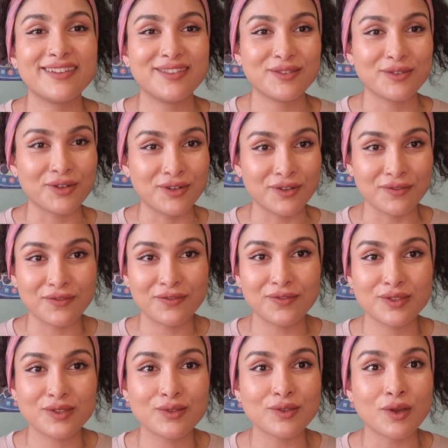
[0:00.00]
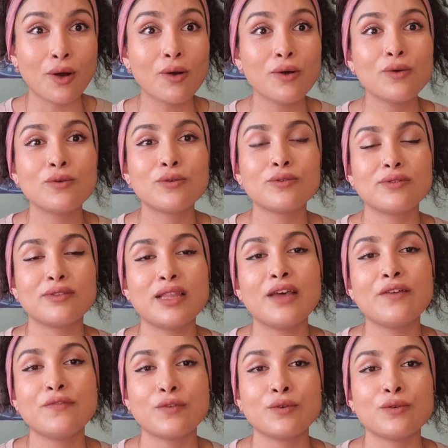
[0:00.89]
sort of soul
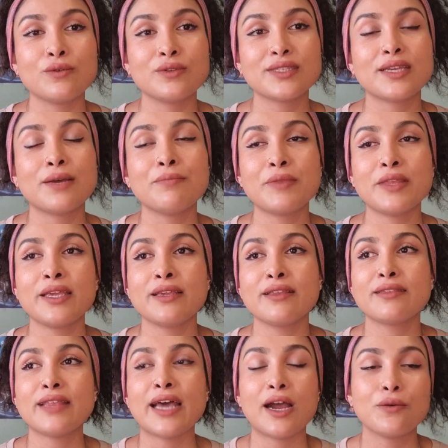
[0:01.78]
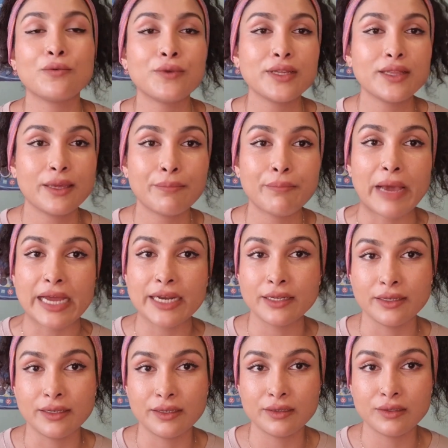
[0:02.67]
level, something that really
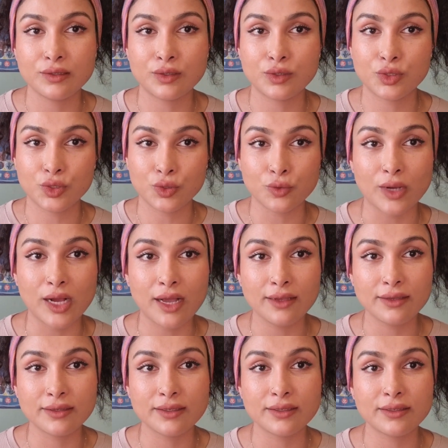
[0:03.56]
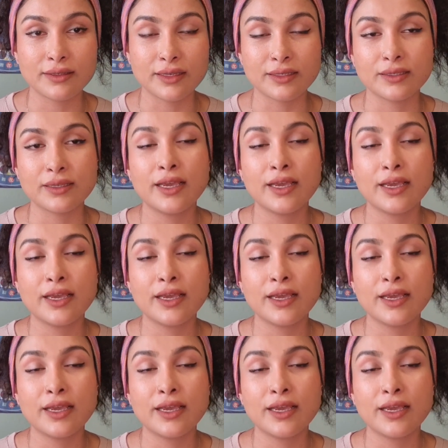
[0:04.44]
matters to us.